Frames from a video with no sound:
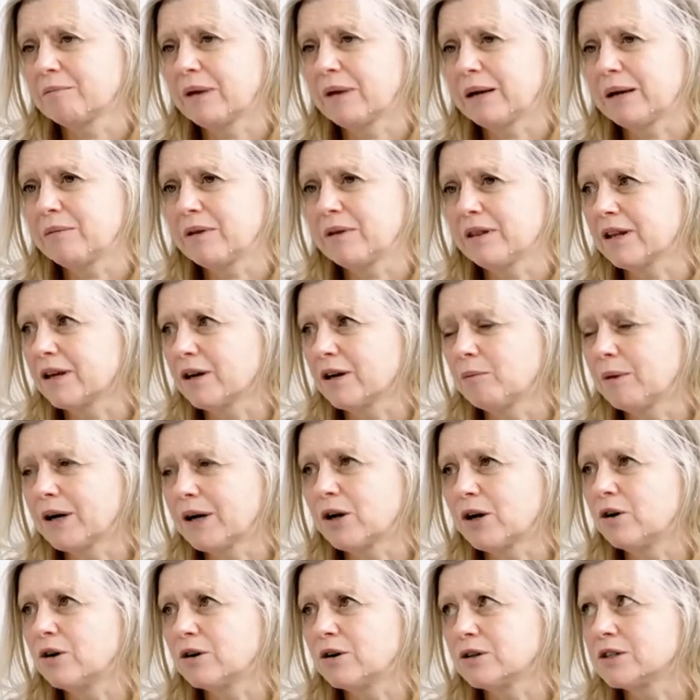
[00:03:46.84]
Um, yeah,
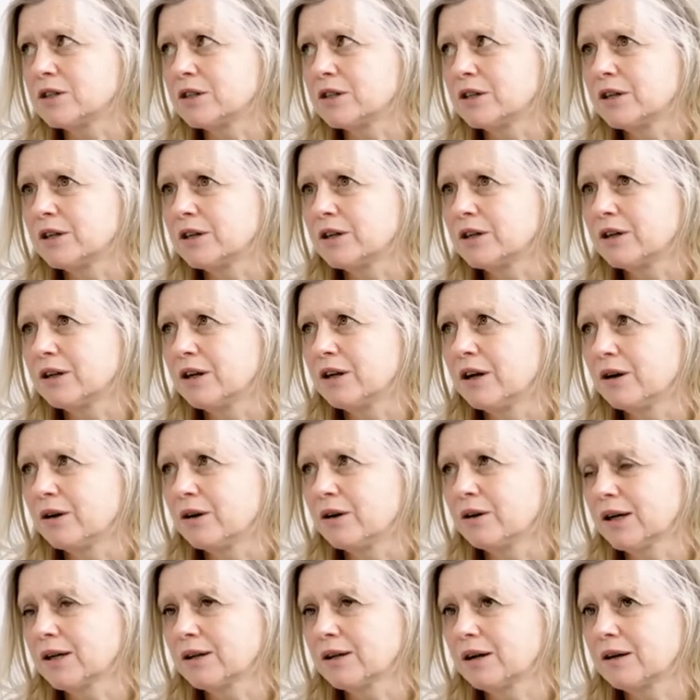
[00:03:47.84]
then I think the
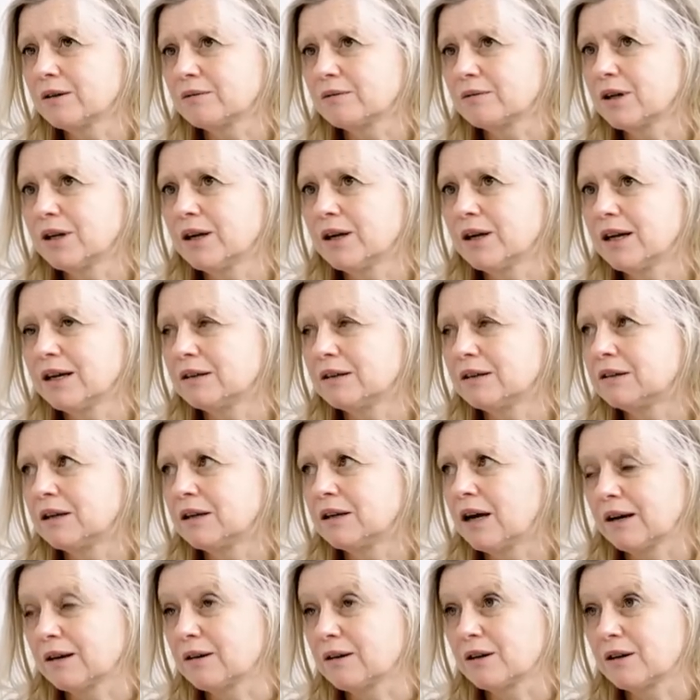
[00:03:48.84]
sound is
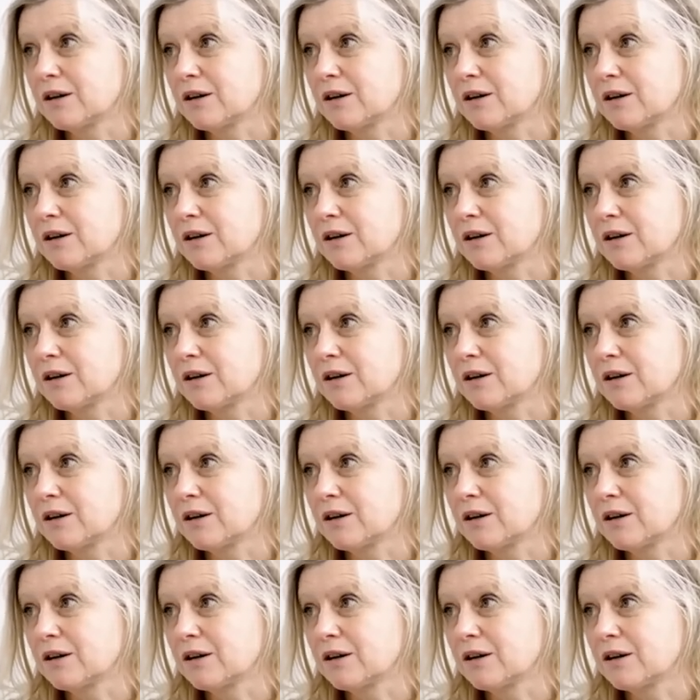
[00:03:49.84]
gone.